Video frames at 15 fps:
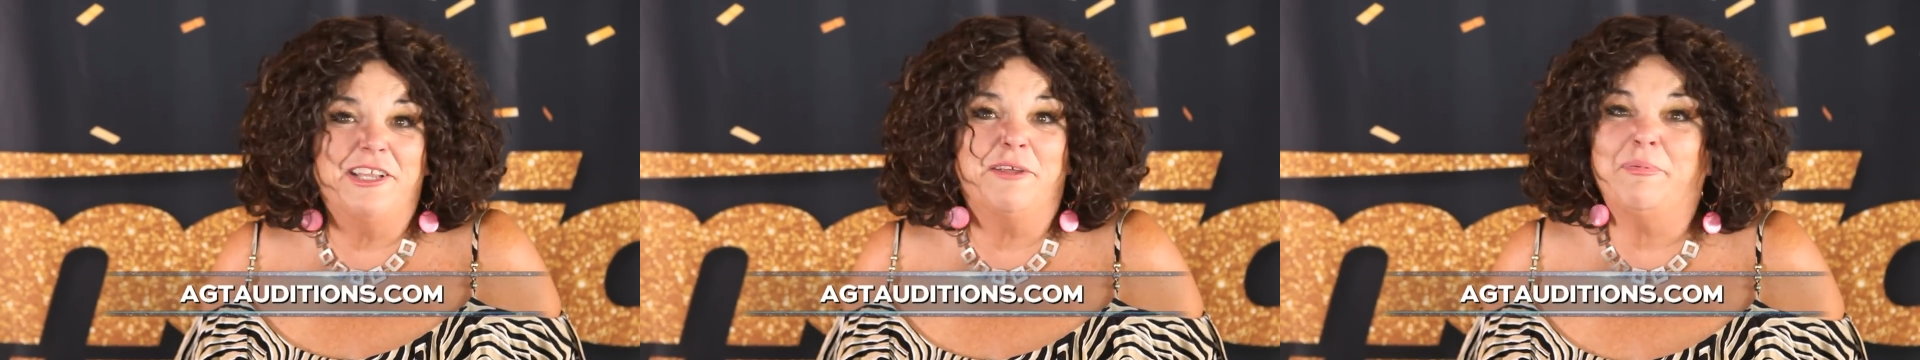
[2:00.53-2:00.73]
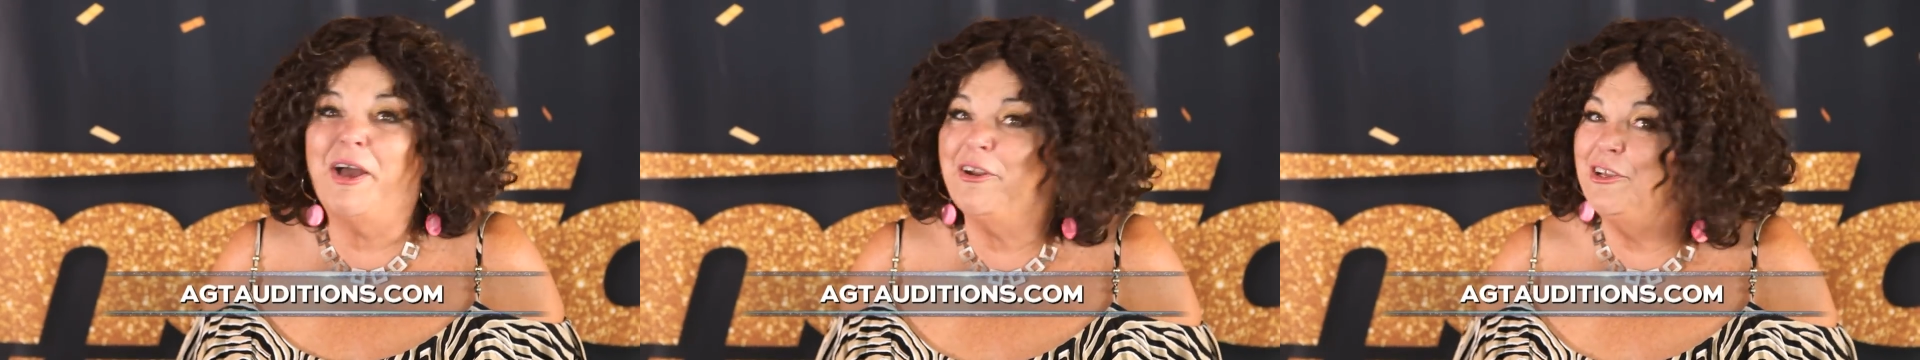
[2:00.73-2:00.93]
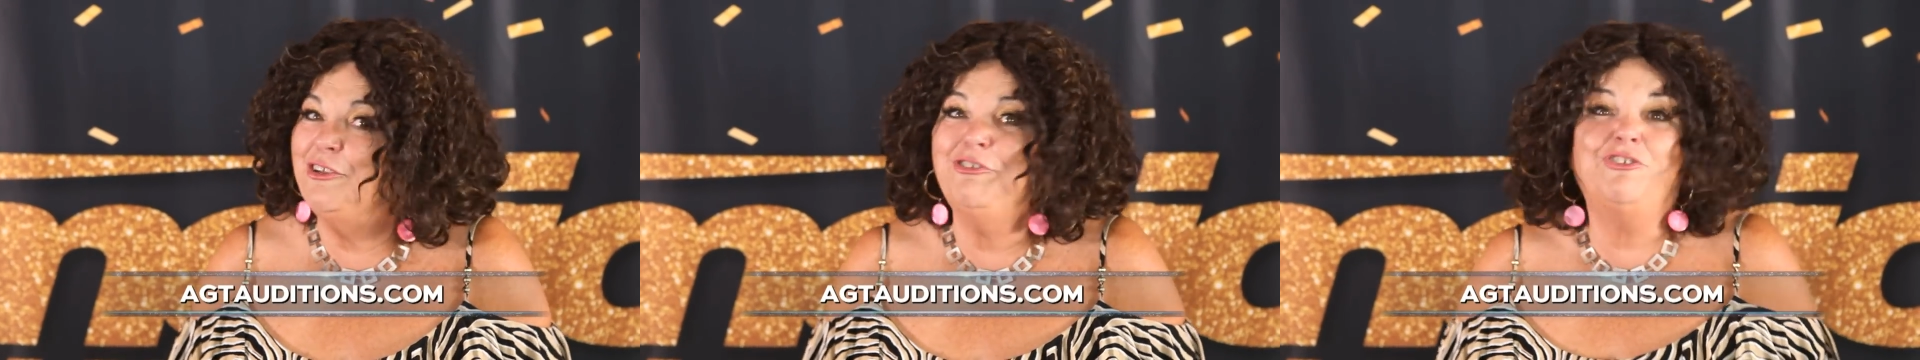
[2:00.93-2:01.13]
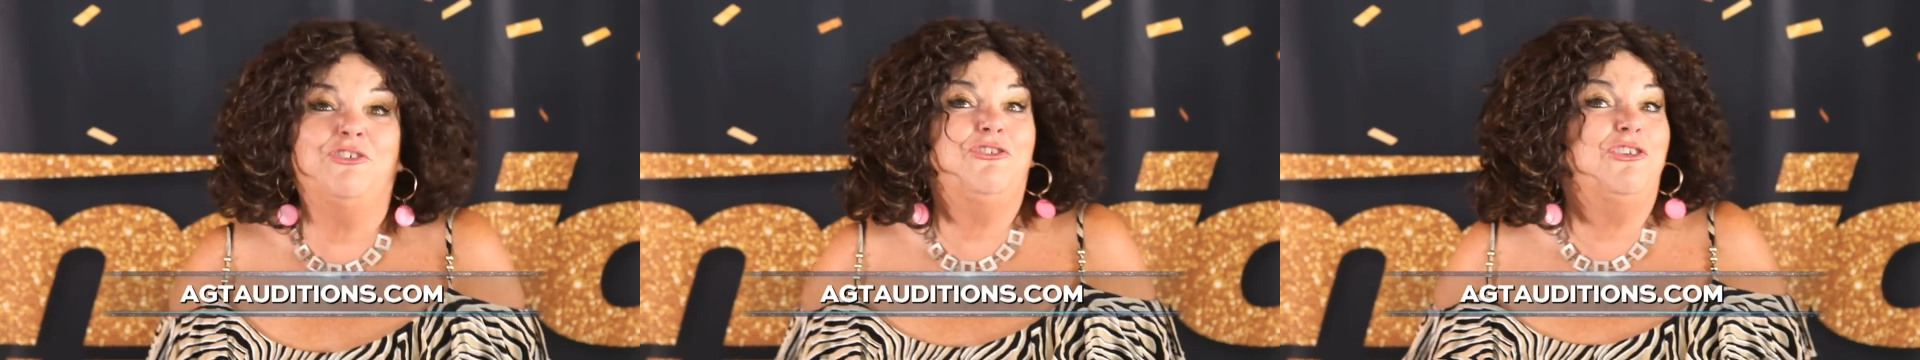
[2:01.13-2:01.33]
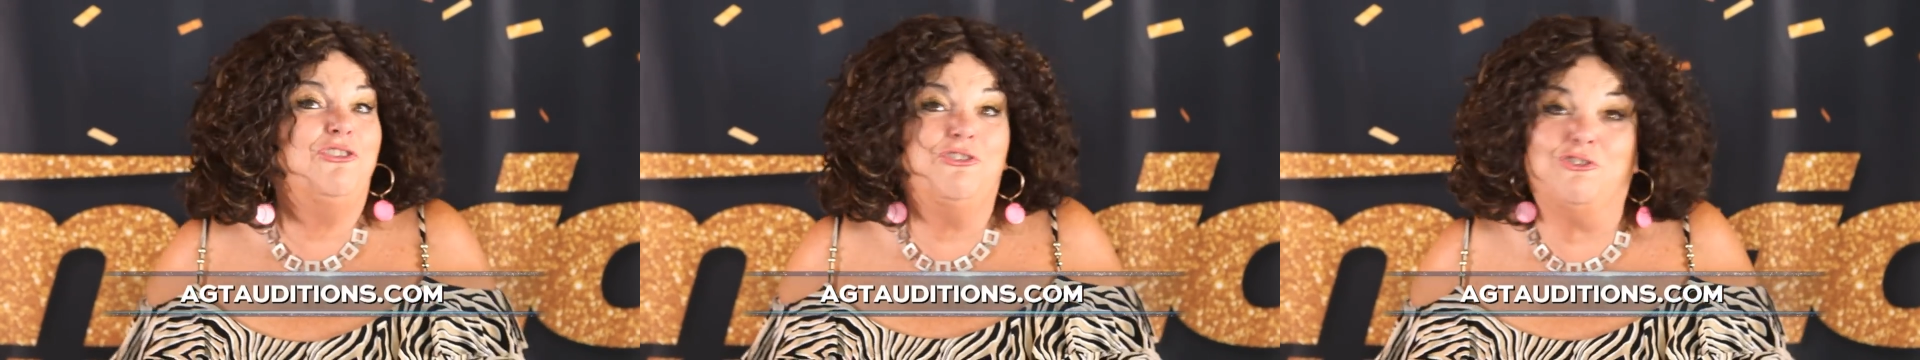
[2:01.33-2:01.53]
about it, you
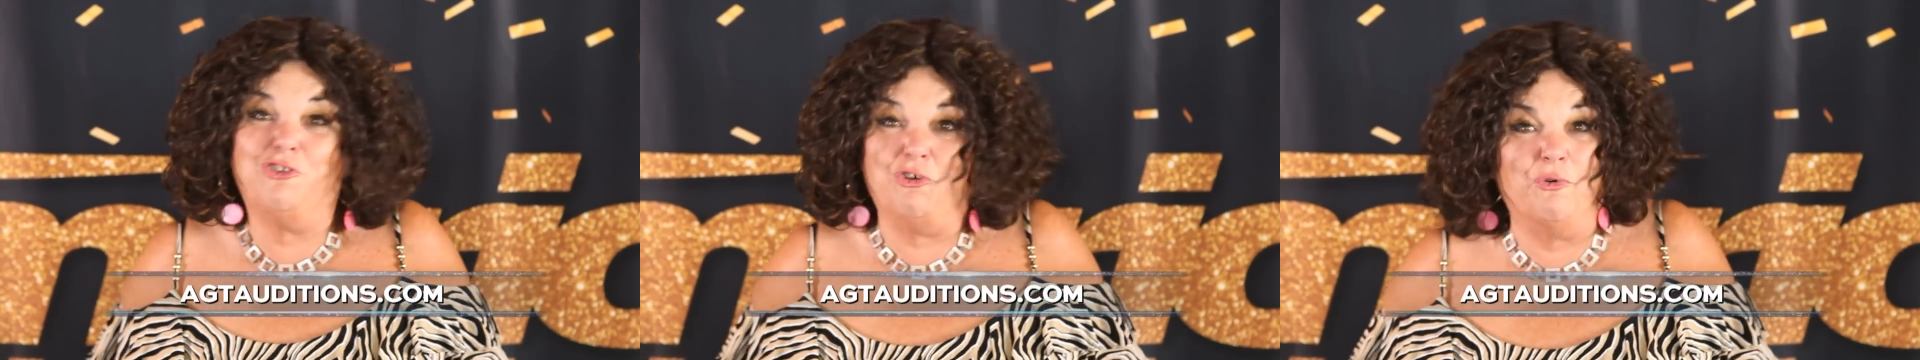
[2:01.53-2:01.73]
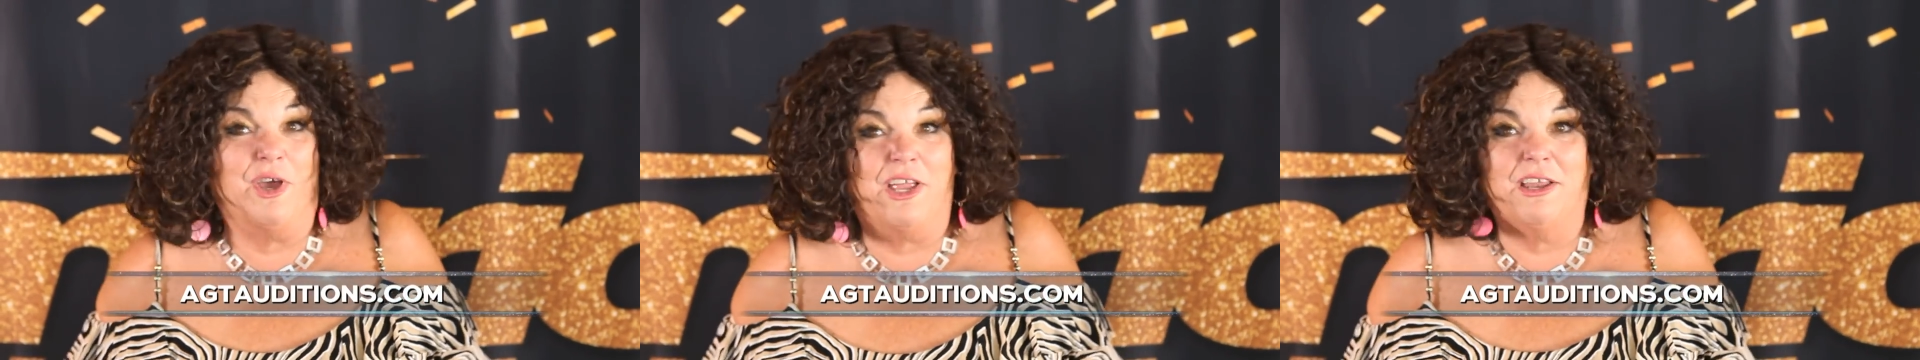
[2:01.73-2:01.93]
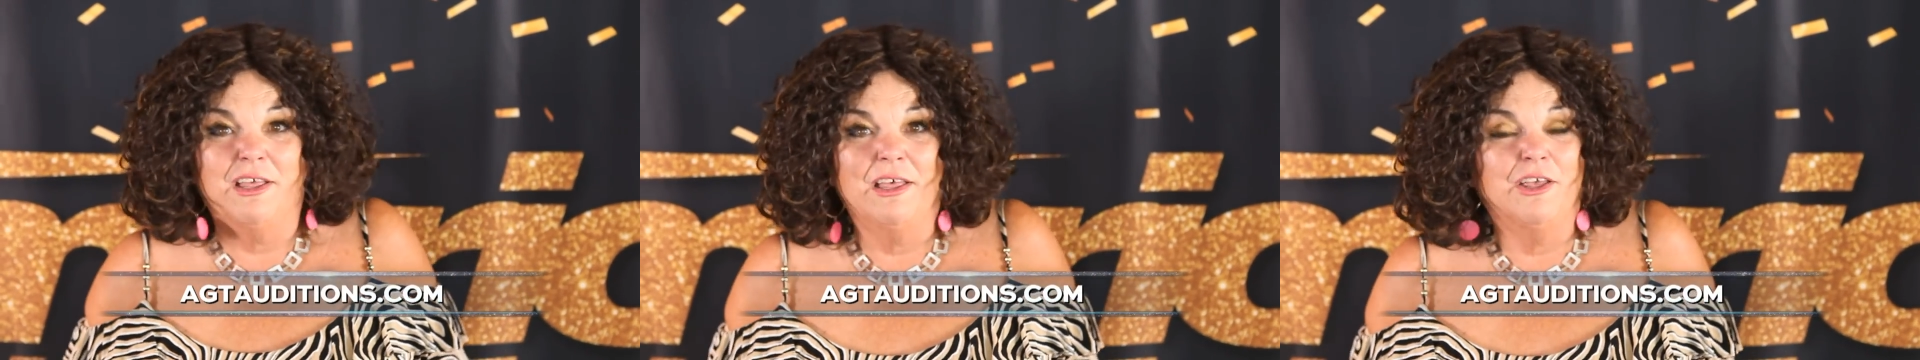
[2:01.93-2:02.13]
should just do it.